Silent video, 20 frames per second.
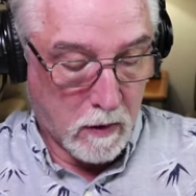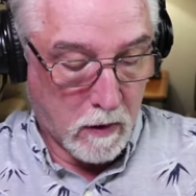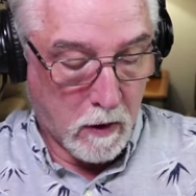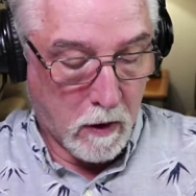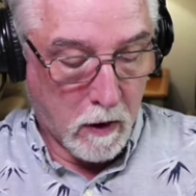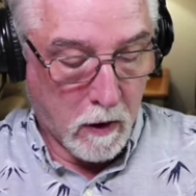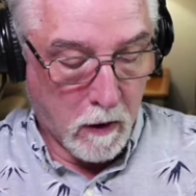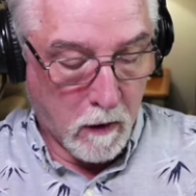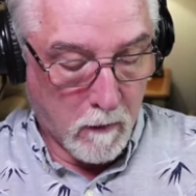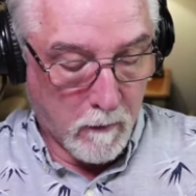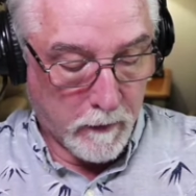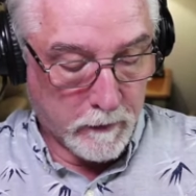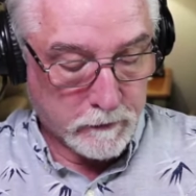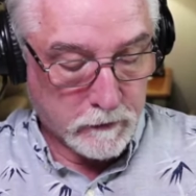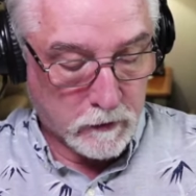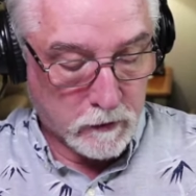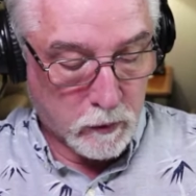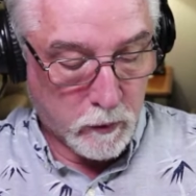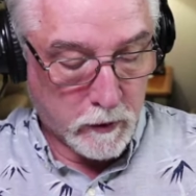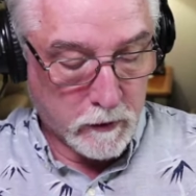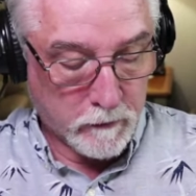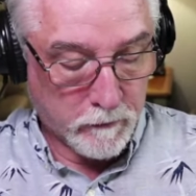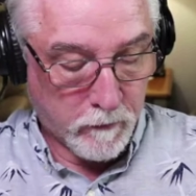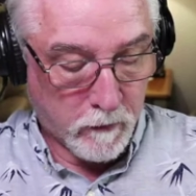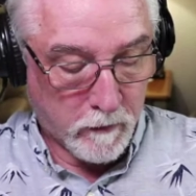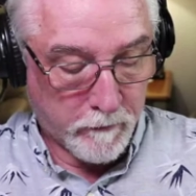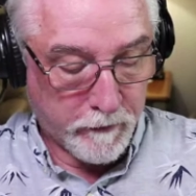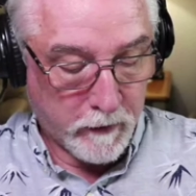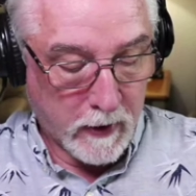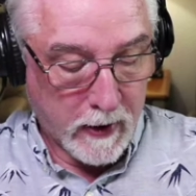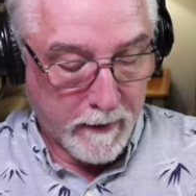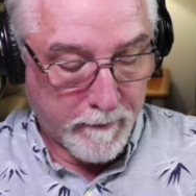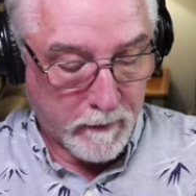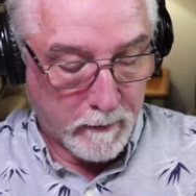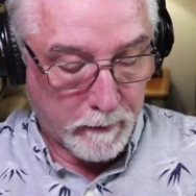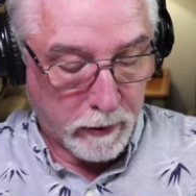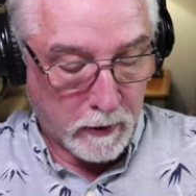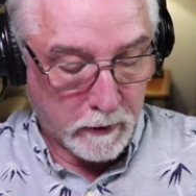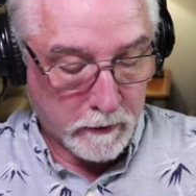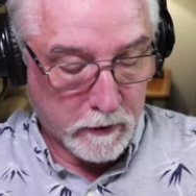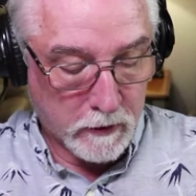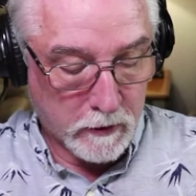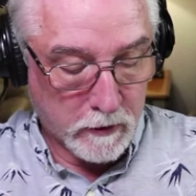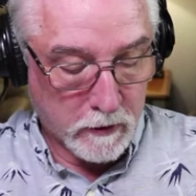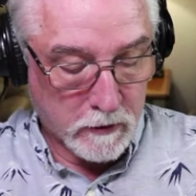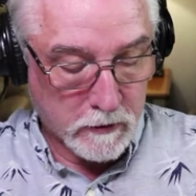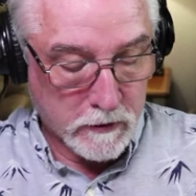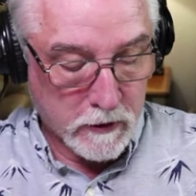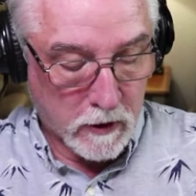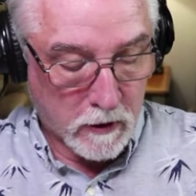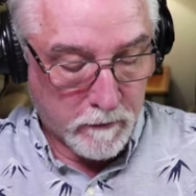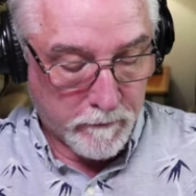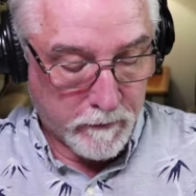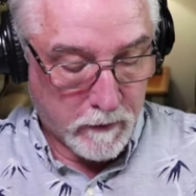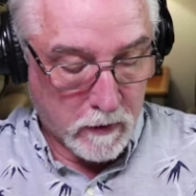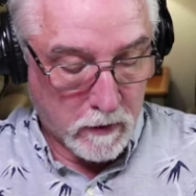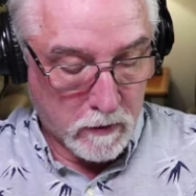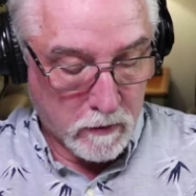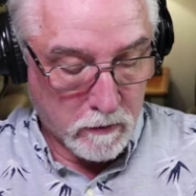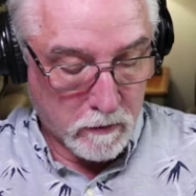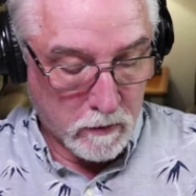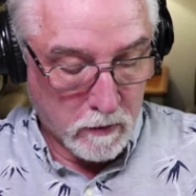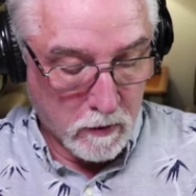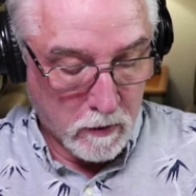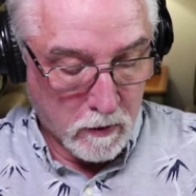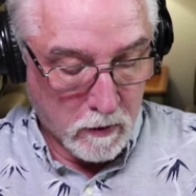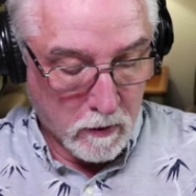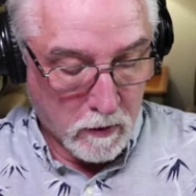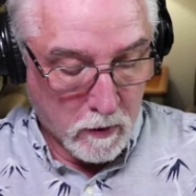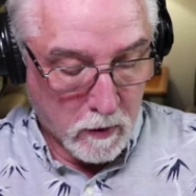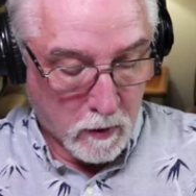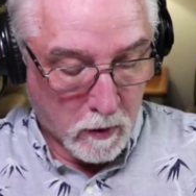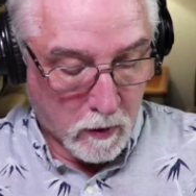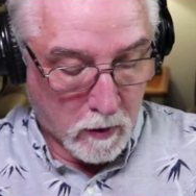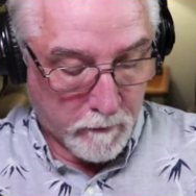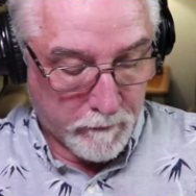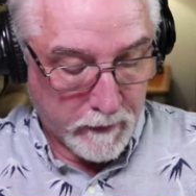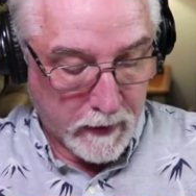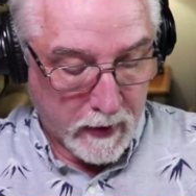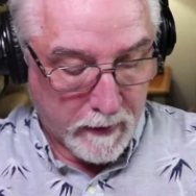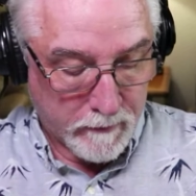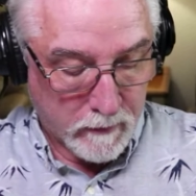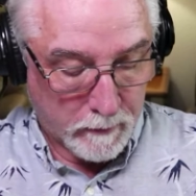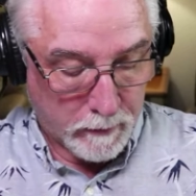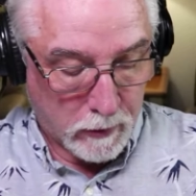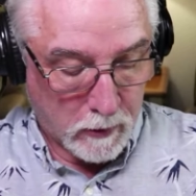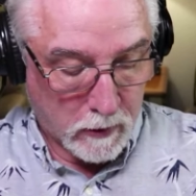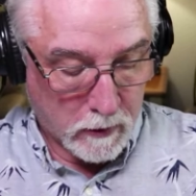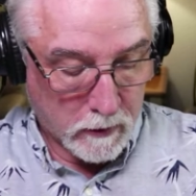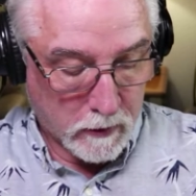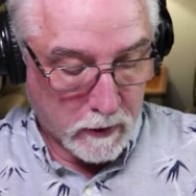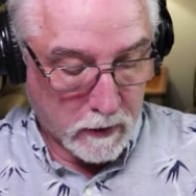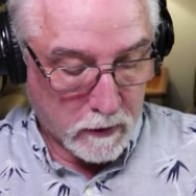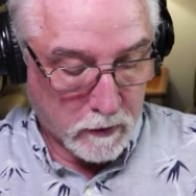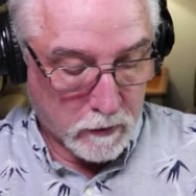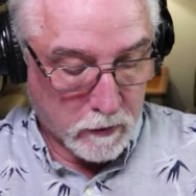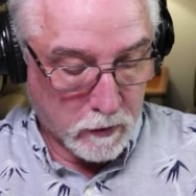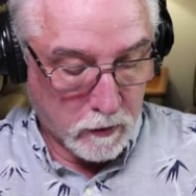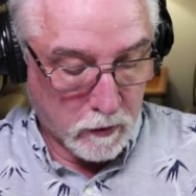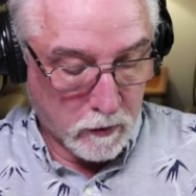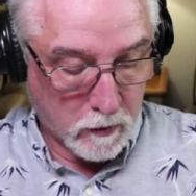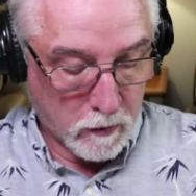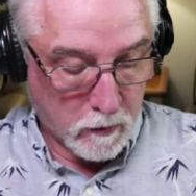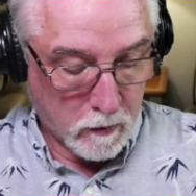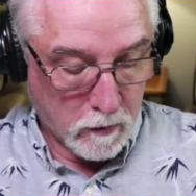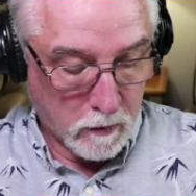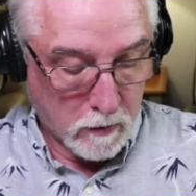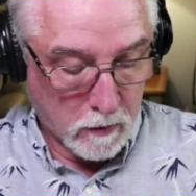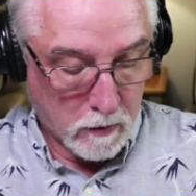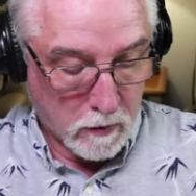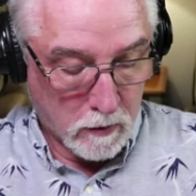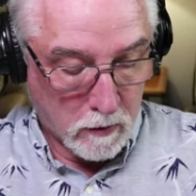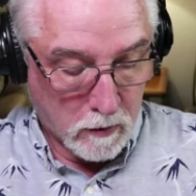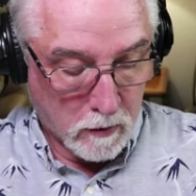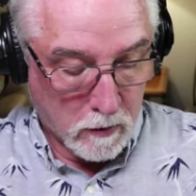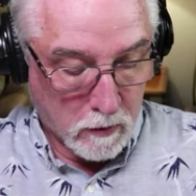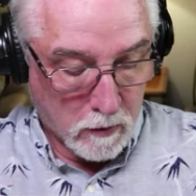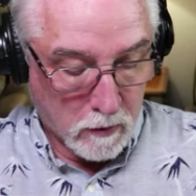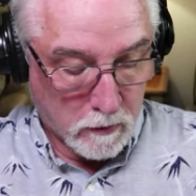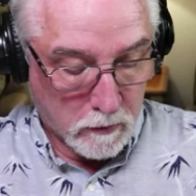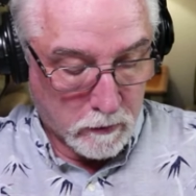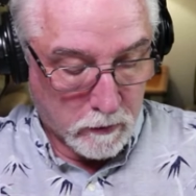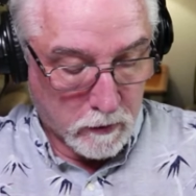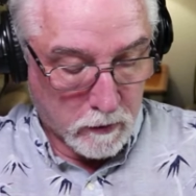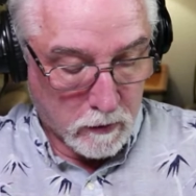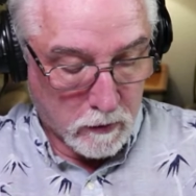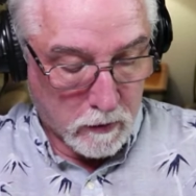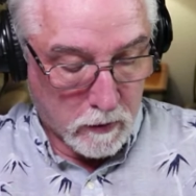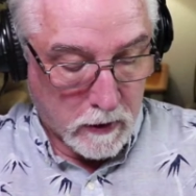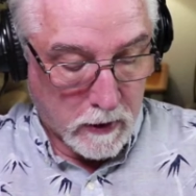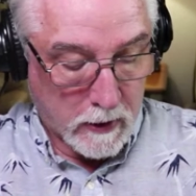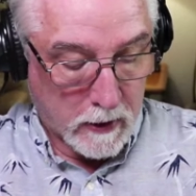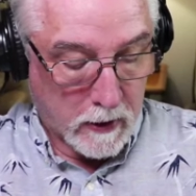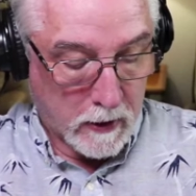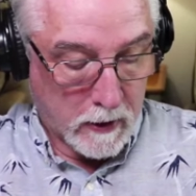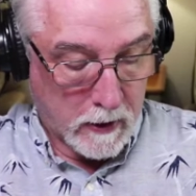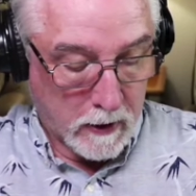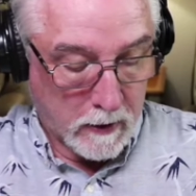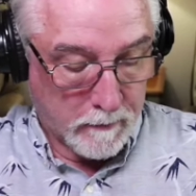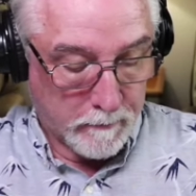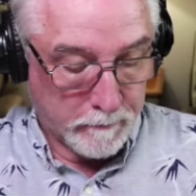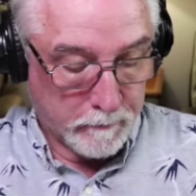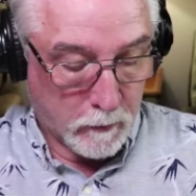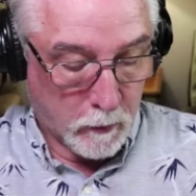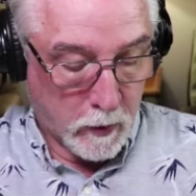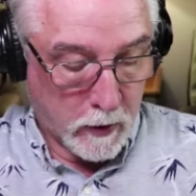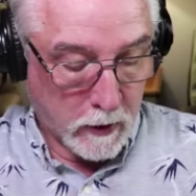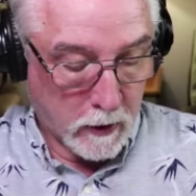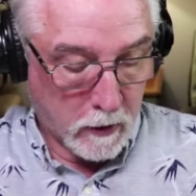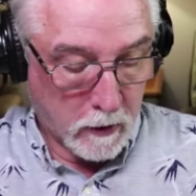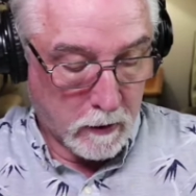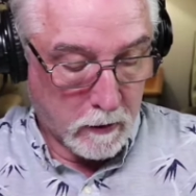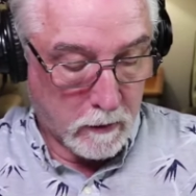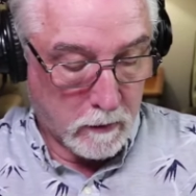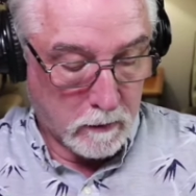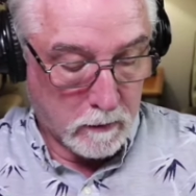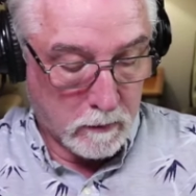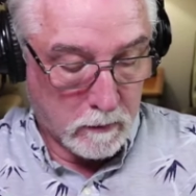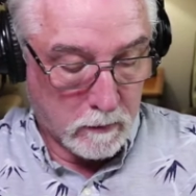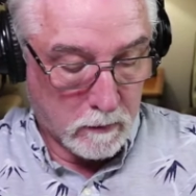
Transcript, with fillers: oh, it's the switch for if you have it plugged into your cell phone or if you have it plugged into a uh, um, regular,